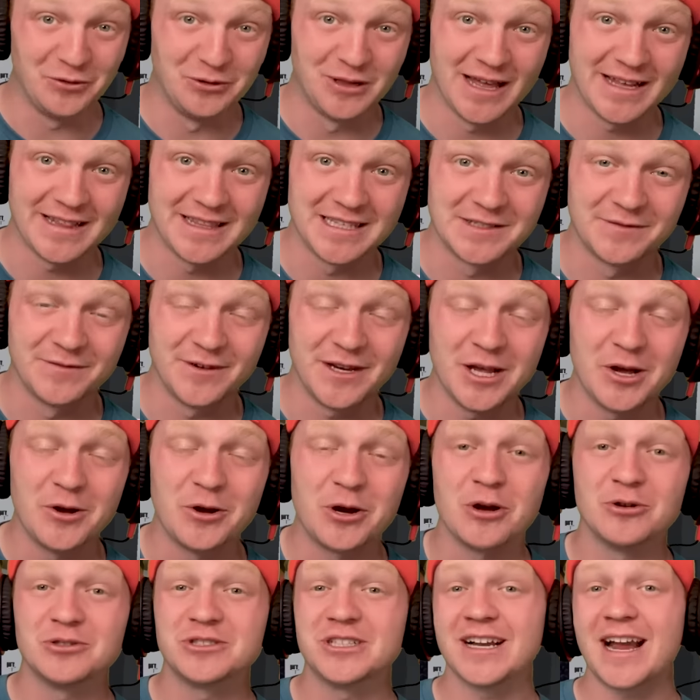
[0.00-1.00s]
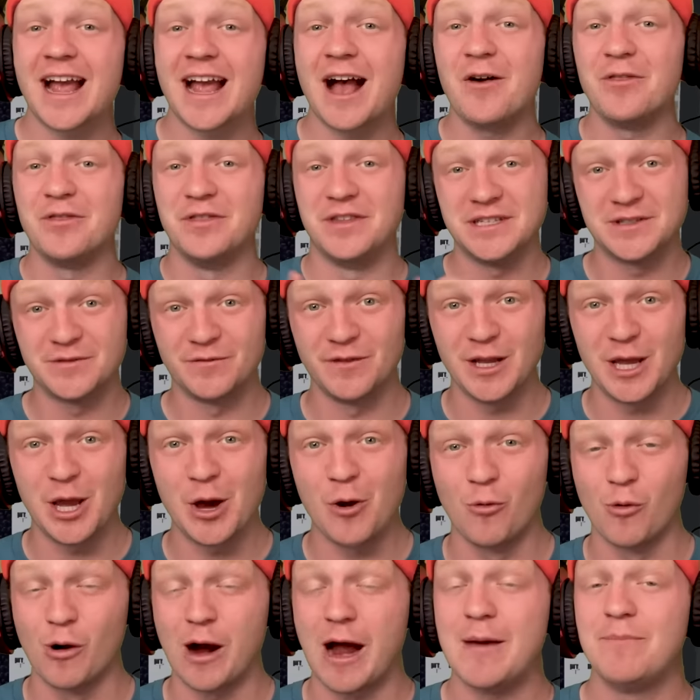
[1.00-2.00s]
you like this video, go check out this video
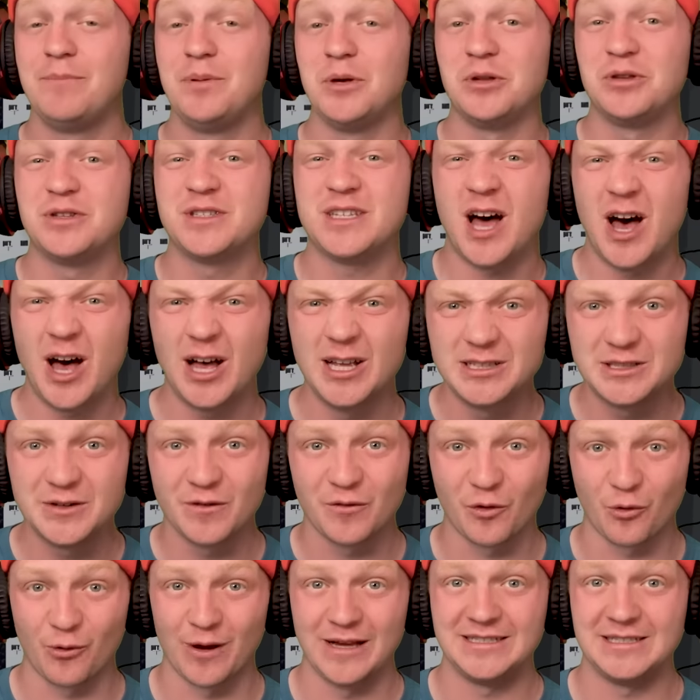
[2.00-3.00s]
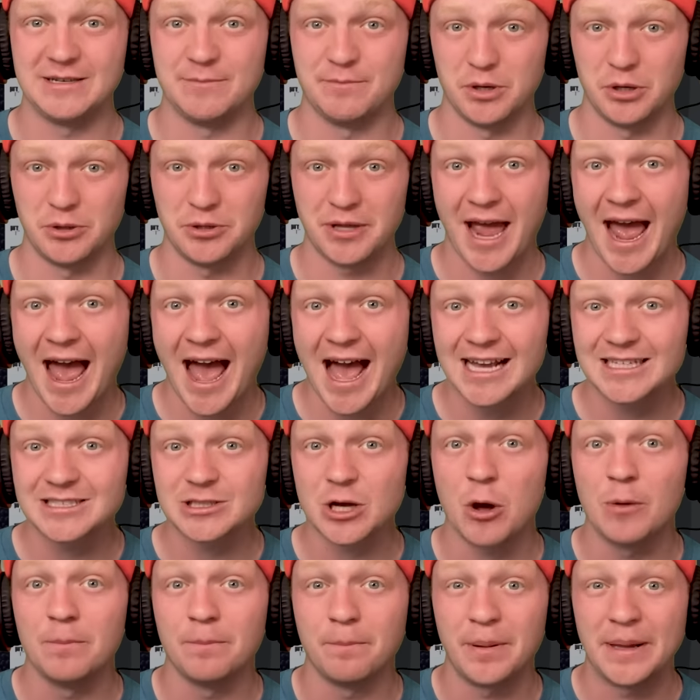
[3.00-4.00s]
where I build tons of crazy build hacks
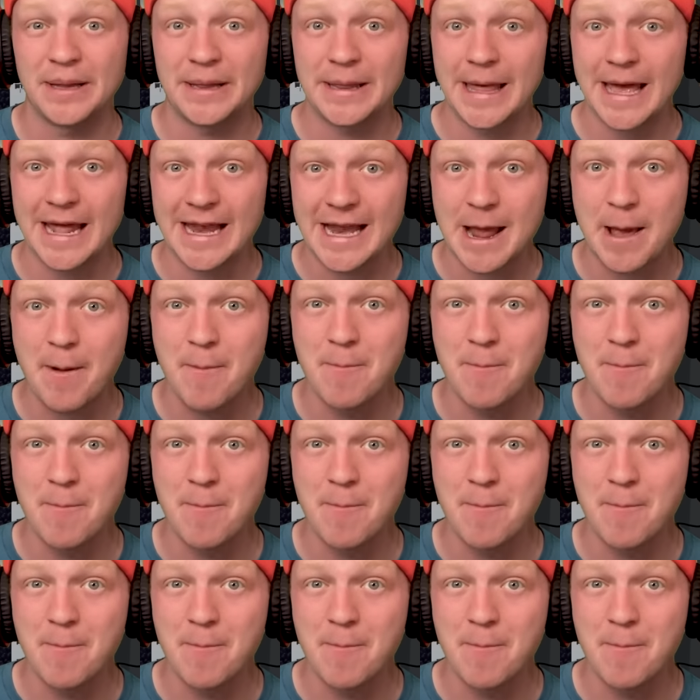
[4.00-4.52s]
on planet